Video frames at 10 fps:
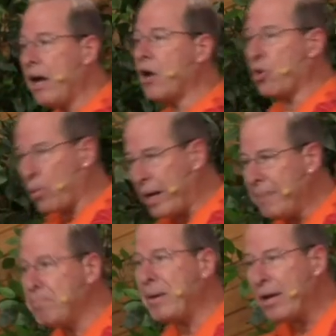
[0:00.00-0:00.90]
a
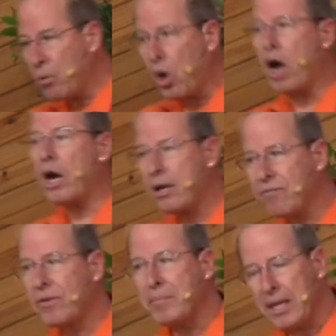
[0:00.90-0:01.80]
great big rock
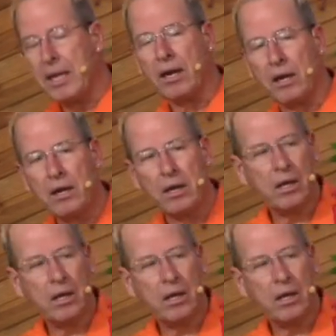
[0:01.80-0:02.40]
from here